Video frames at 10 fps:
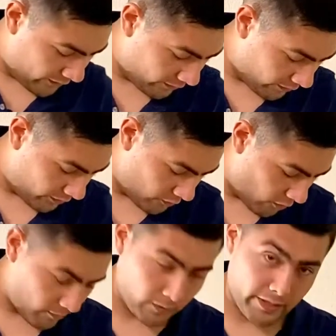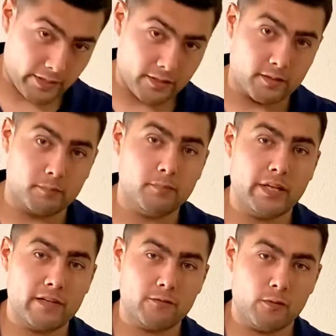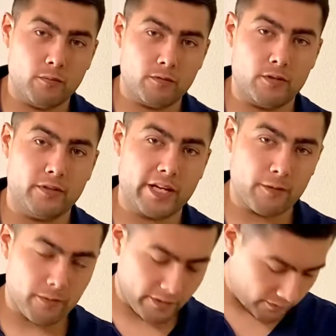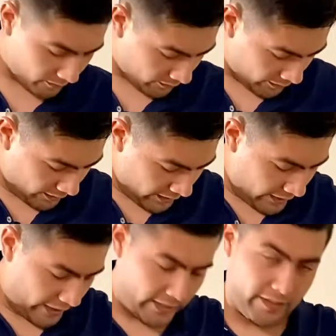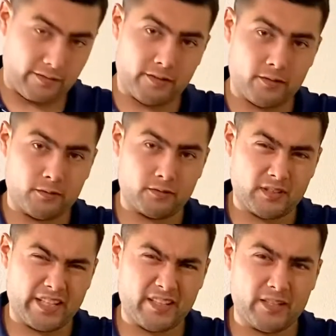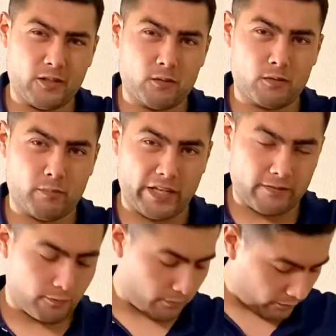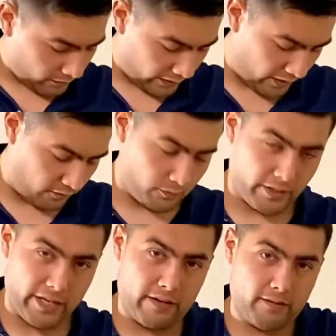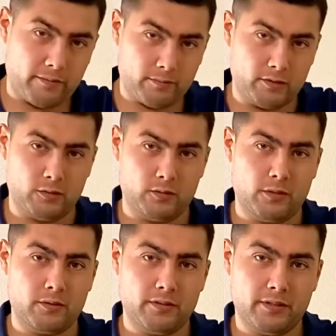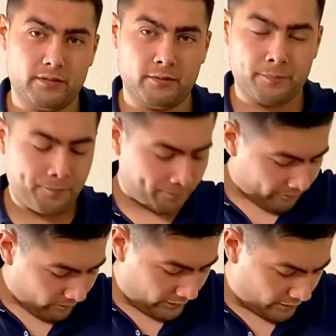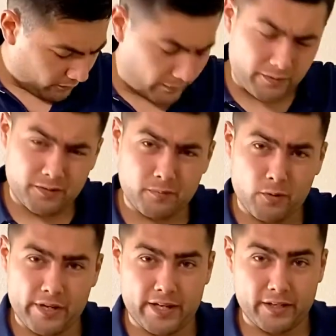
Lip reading: the drop leg platform for thigh rigs, and they sell slightly lower platforms in case you want to have it a little lower than this. This is mounted pretty high,